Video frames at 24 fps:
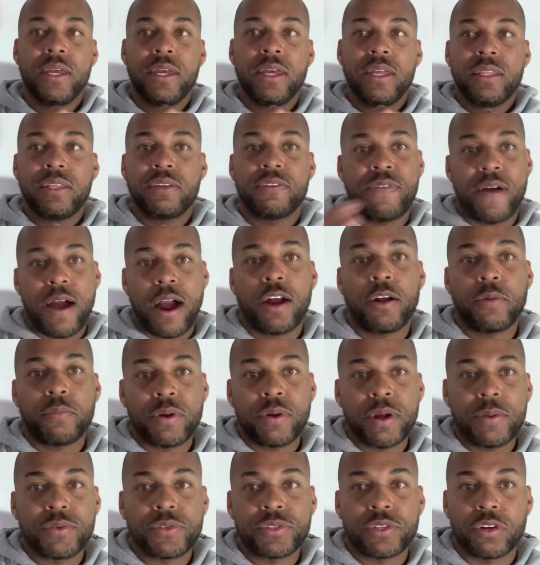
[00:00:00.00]
The fire and
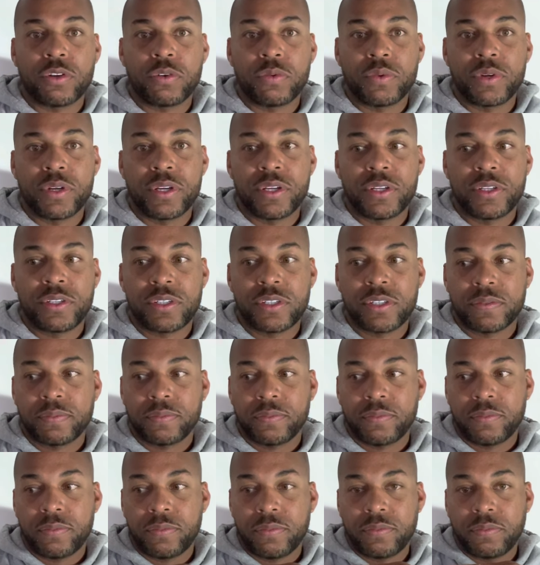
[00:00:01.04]
brimstone was
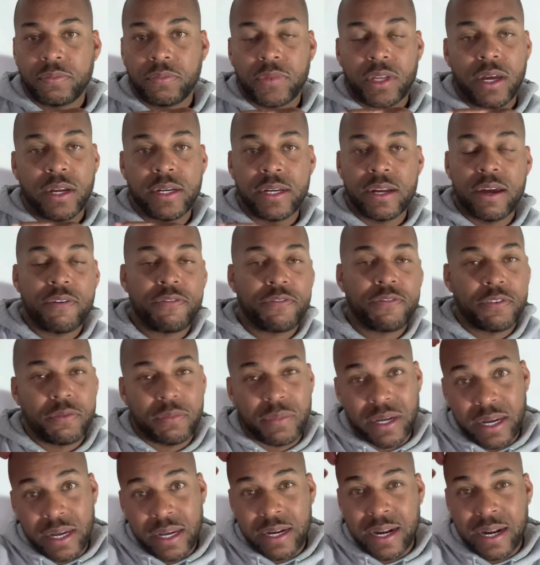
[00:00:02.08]
enough for me.